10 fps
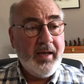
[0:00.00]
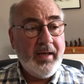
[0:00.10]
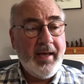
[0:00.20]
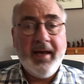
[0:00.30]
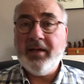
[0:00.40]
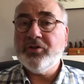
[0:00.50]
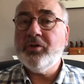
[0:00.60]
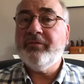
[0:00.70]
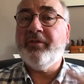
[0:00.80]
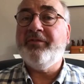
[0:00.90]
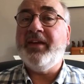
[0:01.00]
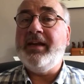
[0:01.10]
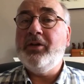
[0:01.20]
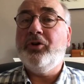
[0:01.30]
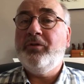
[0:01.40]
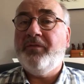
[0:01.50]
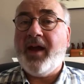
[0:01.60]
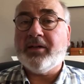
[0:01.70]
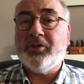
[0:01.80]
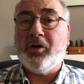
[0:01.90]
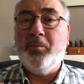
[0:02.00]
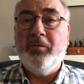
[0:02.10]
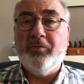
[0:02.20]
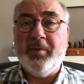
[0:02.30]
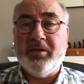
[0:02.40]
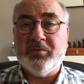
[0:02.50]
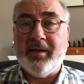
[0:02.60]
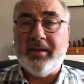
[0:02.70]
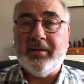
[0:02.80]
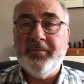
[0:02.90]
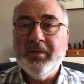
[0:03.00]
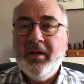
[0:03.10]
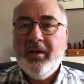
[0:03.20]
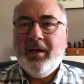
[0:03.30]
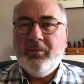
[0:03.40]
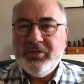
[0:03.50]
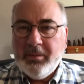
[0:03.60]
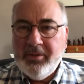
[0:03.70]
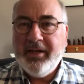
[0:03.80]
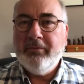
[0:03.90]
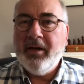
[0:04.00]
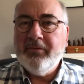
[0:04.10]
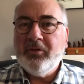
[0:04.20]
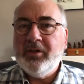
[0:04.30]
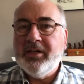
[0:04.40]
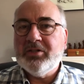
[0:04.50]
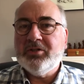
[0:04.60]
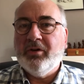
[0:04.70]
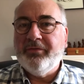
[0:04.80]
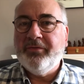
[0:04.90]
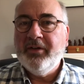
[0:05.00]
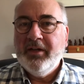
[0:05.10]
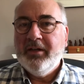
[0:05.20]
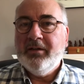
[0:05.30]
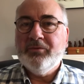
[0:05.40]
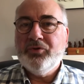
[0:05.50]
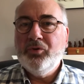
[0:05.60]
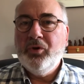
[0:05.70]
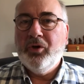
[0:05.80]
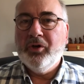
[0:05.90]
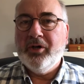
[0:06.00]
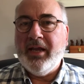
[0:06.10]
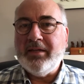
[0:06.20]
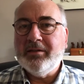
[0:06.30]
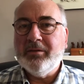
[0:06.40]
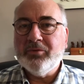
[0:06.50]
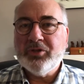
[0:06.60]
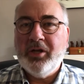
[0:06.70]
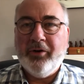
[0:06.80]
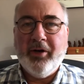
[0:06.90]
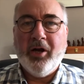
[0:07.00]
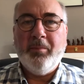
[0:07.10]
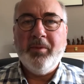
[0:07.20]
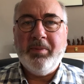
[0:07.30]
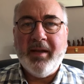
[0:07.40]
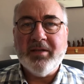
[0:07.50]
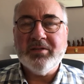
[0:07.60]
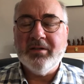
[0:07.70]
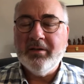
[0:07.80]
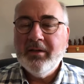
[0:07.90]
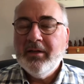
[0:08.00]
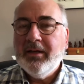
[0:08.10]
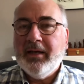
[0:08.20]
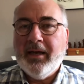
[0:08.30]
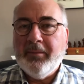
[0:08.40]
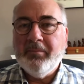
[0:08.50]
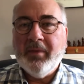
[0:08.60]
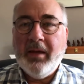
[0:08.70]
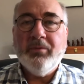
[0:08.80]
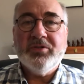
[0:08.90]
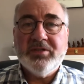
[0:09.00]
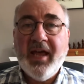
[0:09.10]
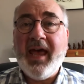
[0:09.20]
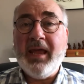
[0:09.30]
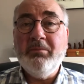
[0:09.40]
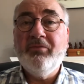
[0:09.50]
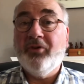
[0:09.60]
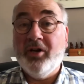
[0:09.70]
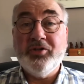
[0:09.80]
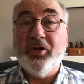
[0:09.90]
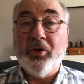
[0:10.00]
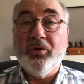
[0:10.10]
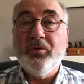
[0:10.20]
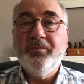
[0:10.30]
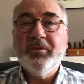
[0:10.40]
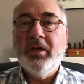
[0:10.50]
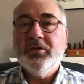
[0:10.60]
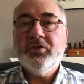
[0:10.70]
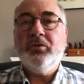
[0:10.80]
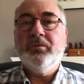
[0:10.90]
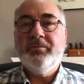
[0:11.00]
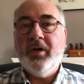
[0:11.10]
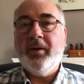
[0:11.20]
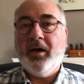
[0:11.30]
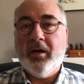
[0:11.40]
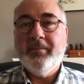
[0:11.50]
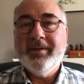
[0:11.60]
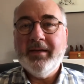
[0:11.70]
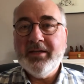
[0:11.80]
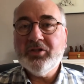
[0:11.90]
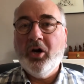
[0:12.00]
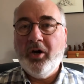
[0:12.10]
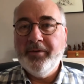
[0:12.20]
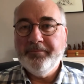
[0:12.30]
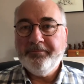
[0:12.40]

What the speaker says: had a sort of a feel-good factor come over me as well. I was able to get rid of all this stuff that was no longer needed, that was cluttering up the place, and it was time for it to go. So there we are, it's gone.